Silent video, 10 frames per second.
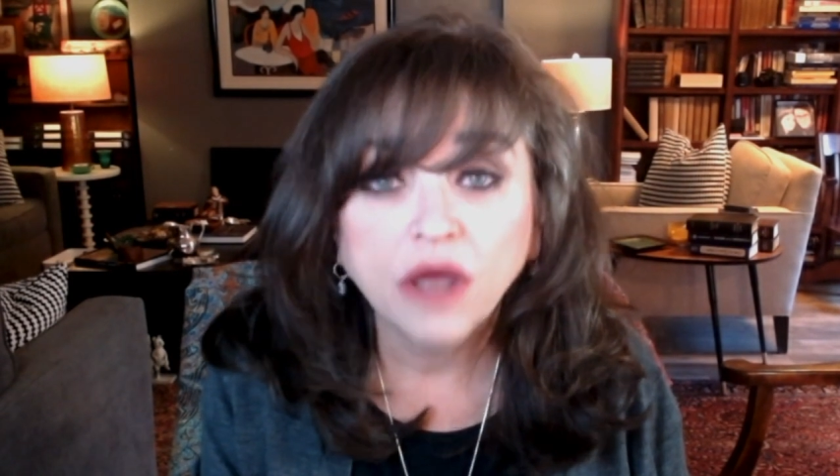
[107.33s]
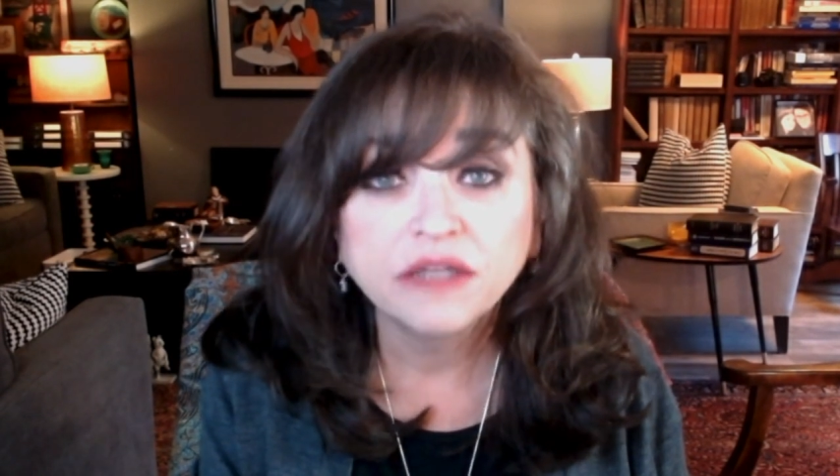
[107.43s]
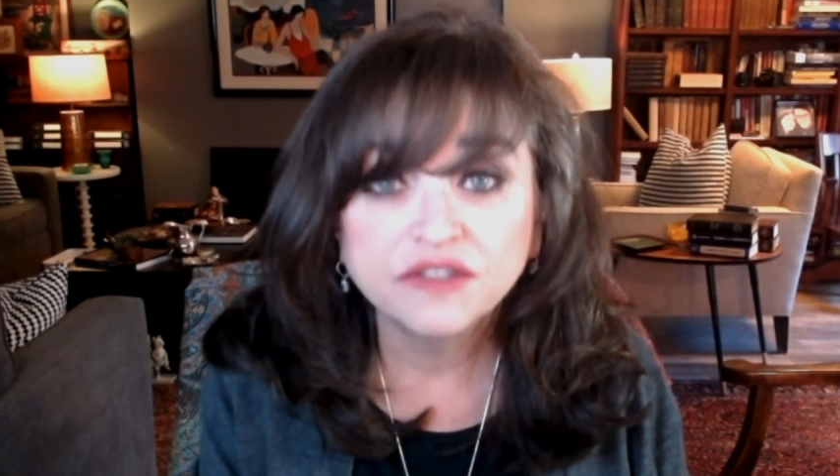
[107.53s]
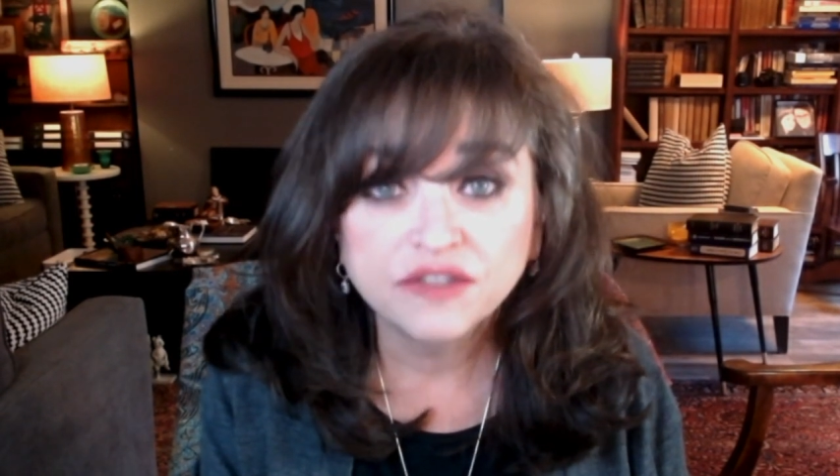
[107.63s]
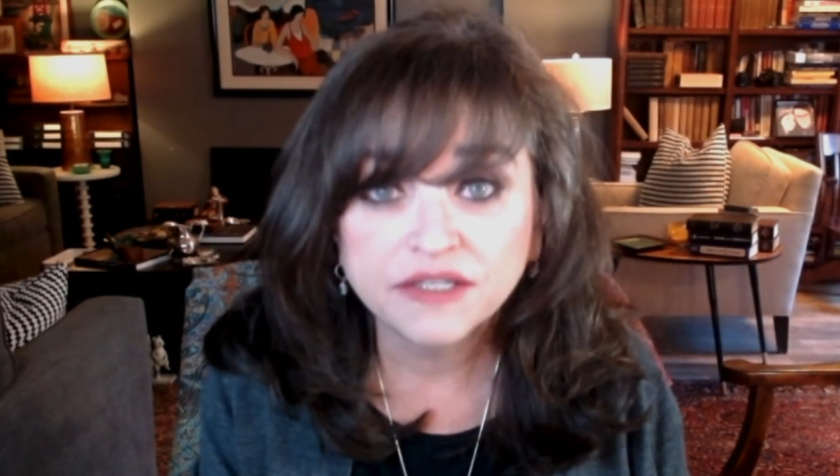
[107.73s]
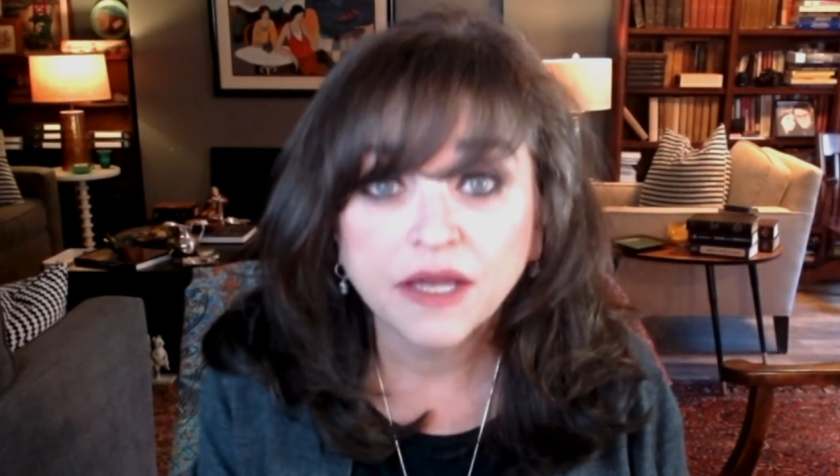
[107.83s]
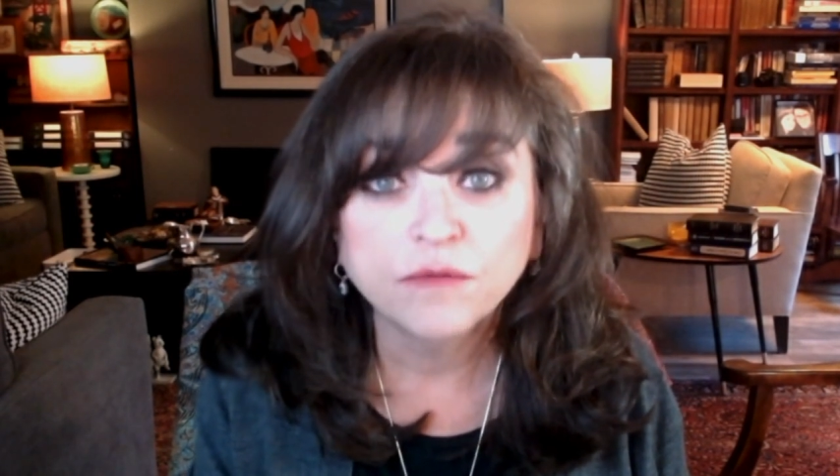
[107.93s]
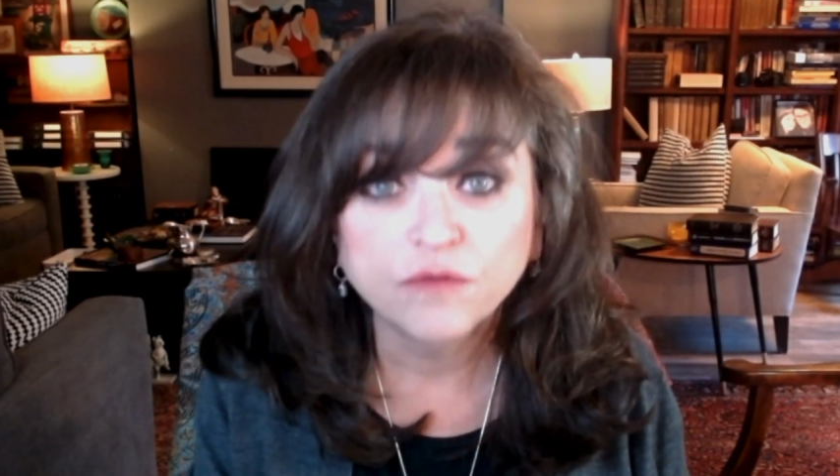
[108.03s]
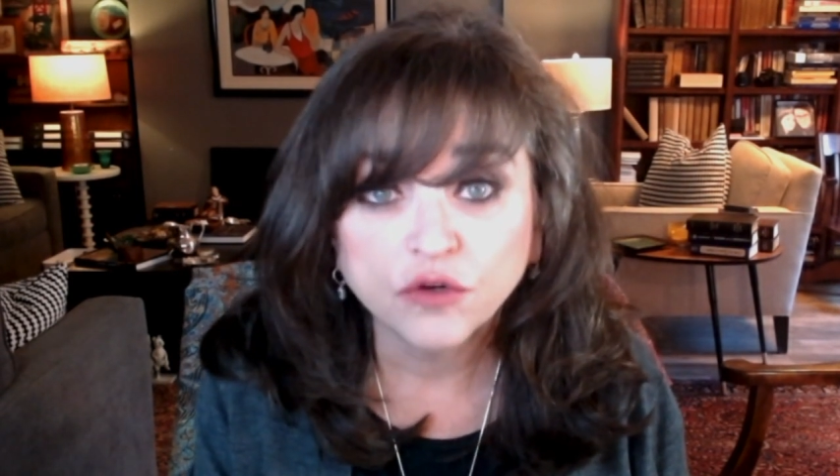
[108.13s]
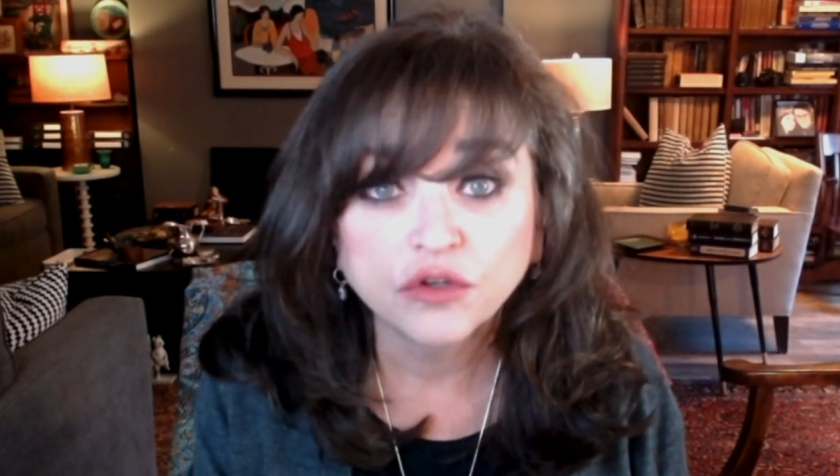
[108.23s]
step
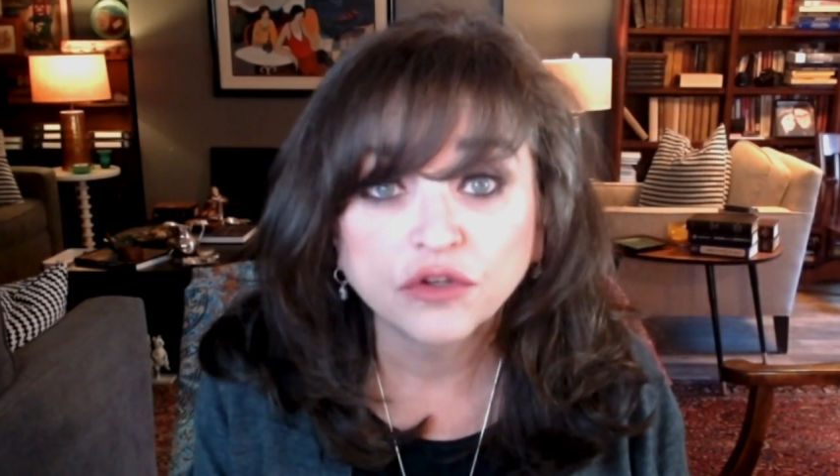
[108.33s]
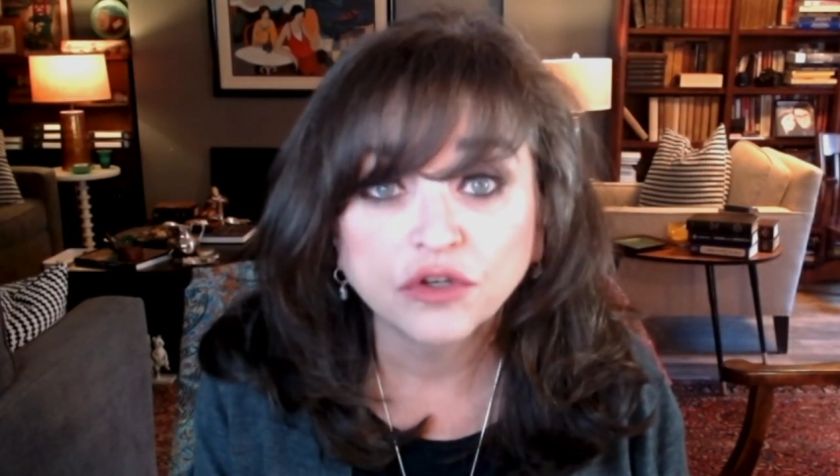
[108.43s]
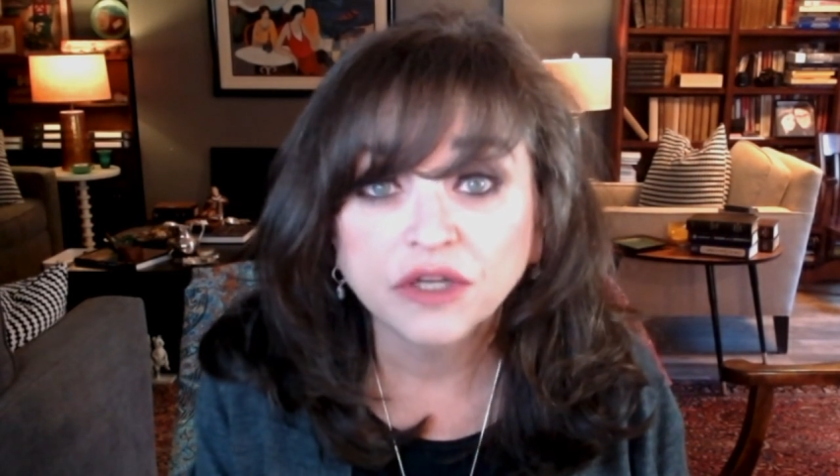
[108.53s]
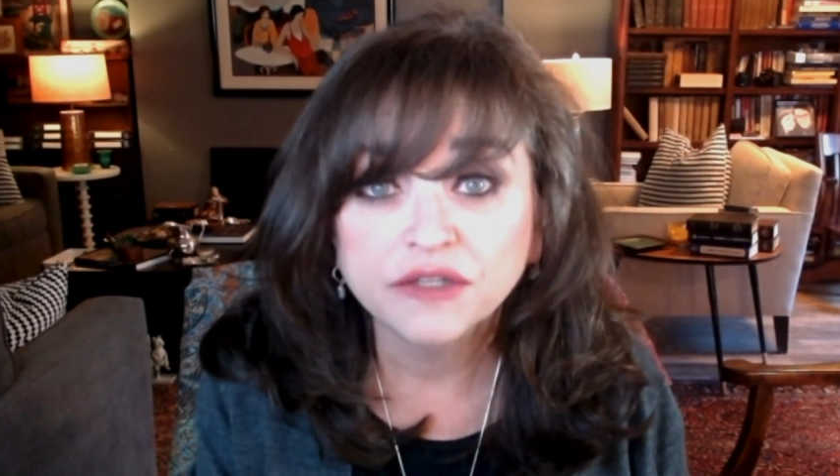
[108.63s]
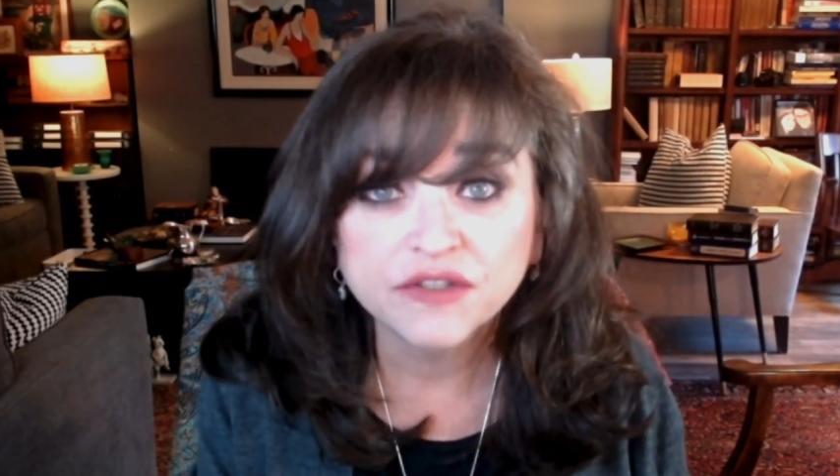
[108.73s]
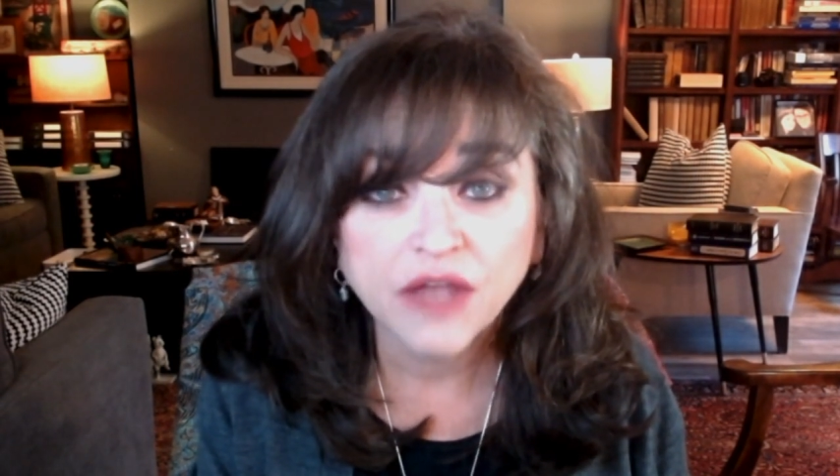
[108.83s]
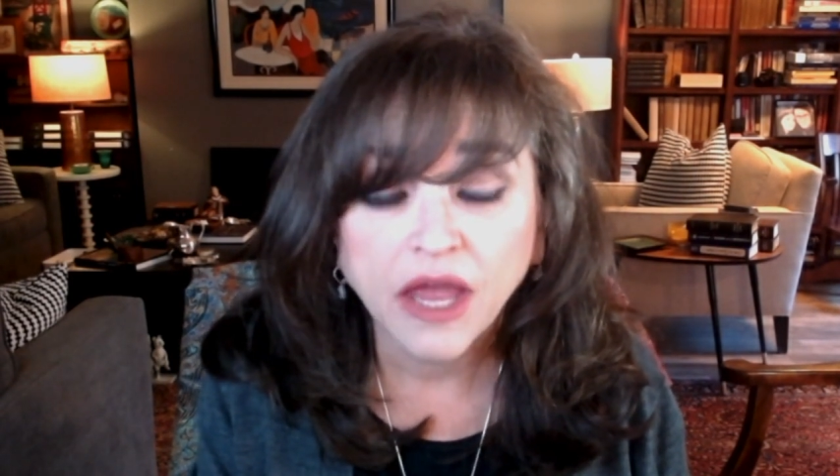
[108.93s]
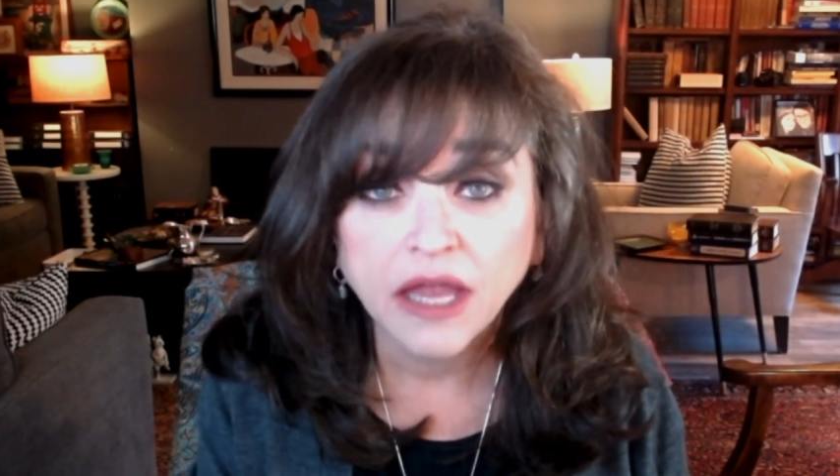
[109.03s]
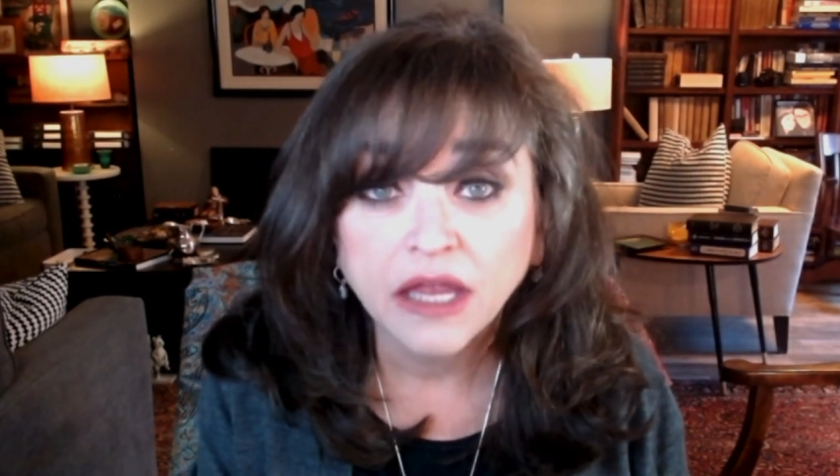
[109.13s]
further and say